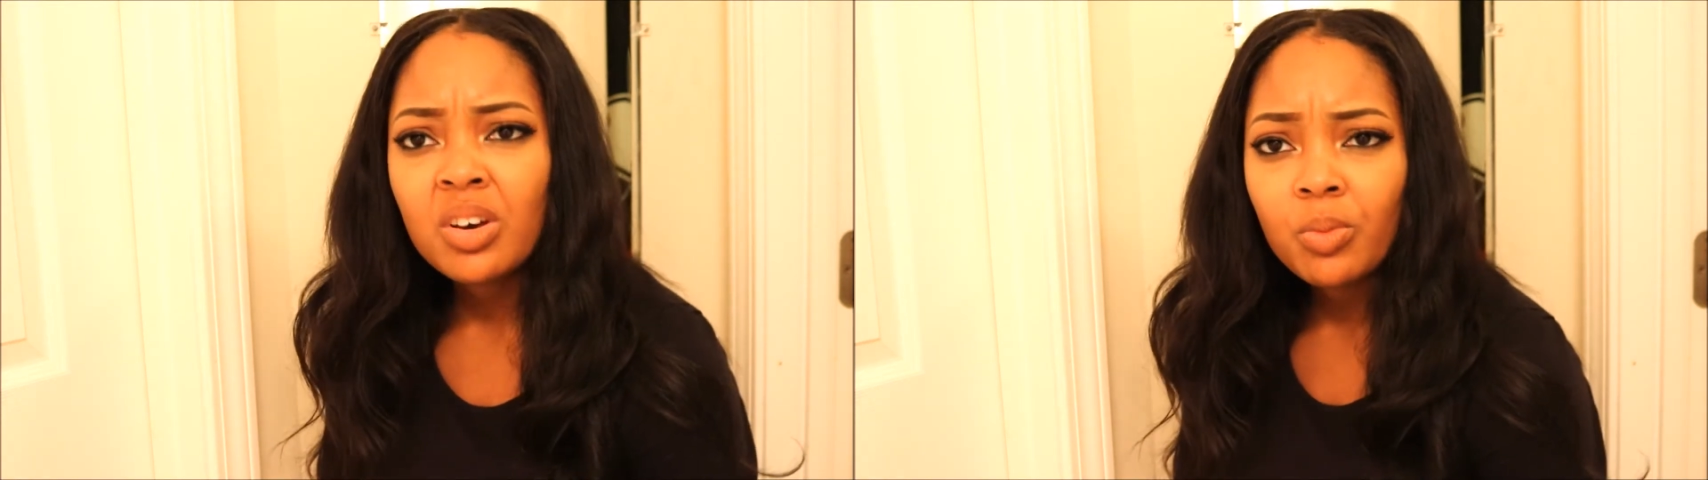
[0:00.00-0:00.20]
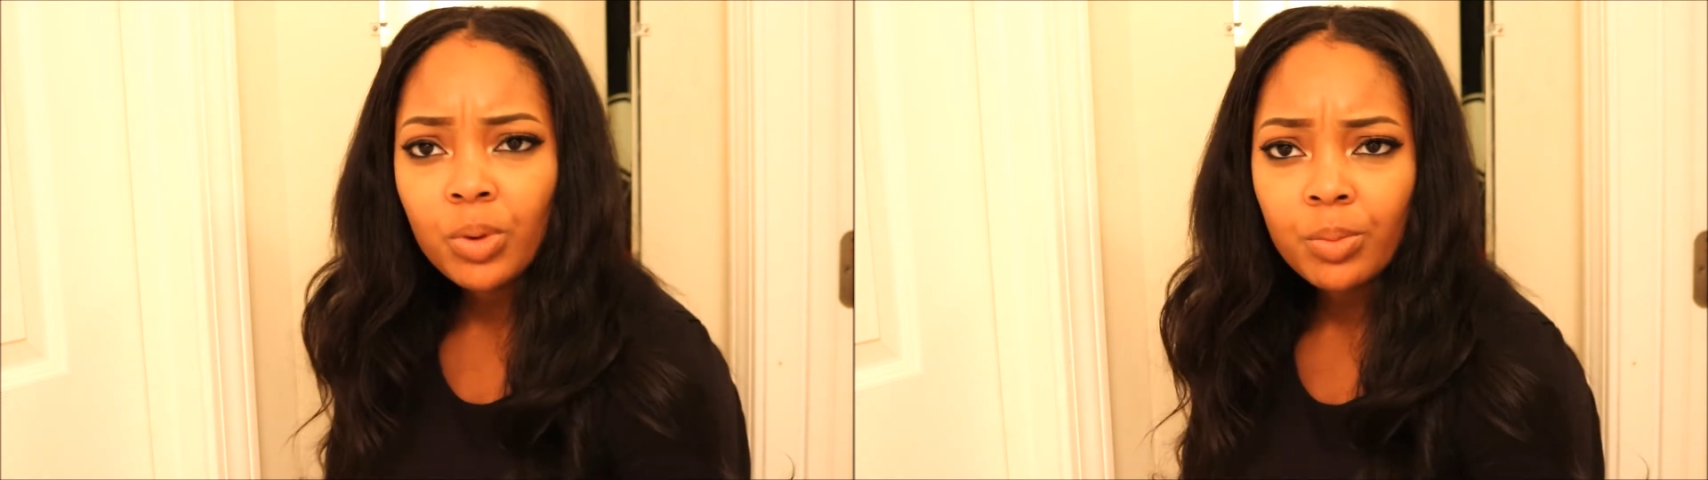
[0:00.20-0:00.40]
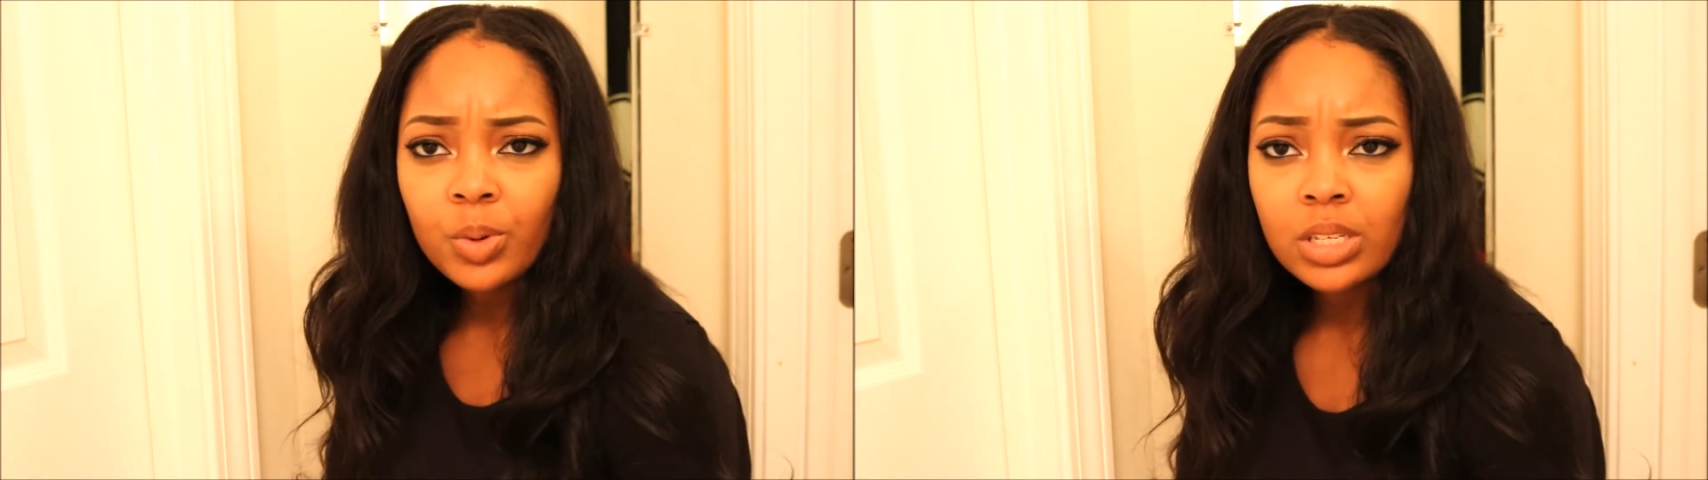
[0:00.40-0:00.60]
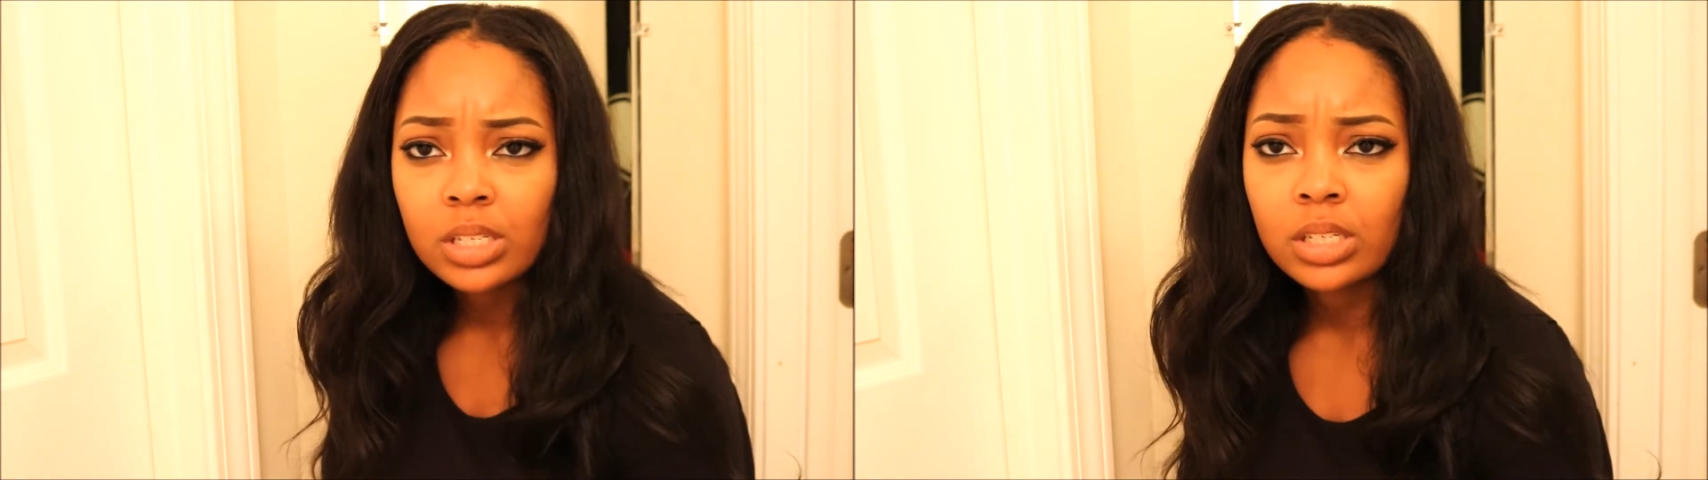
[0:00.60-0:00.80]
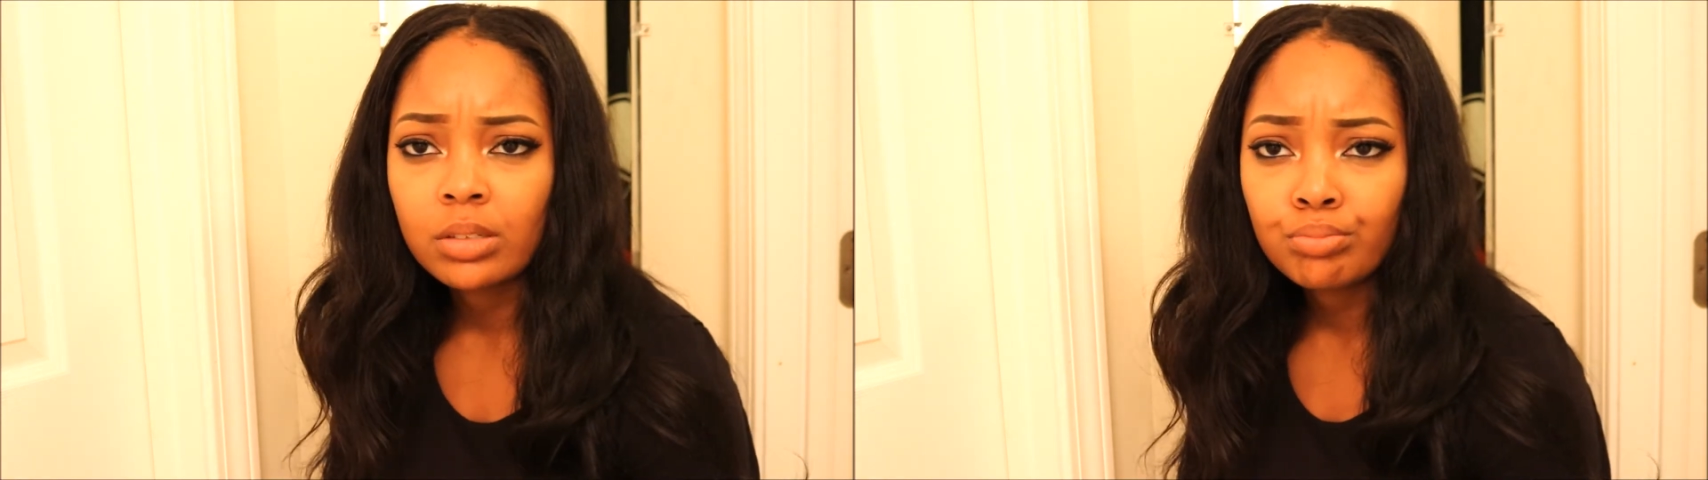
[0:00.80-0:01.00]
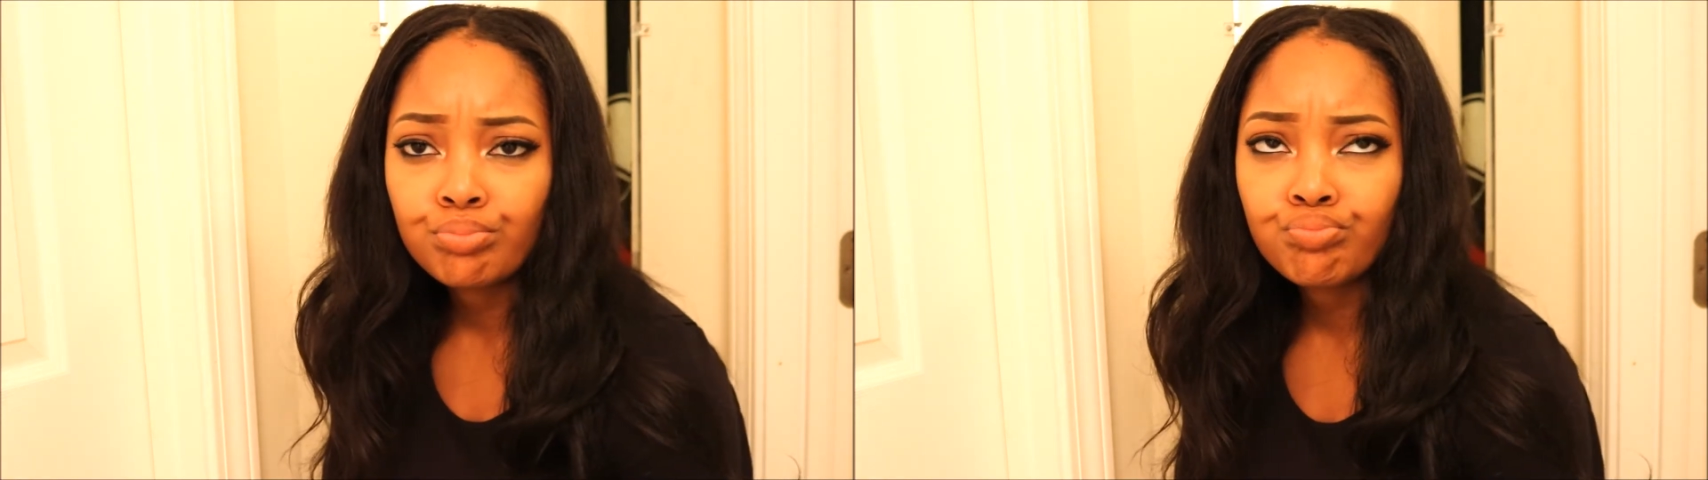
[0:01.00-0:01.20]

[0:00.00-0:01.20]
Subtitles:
when was it?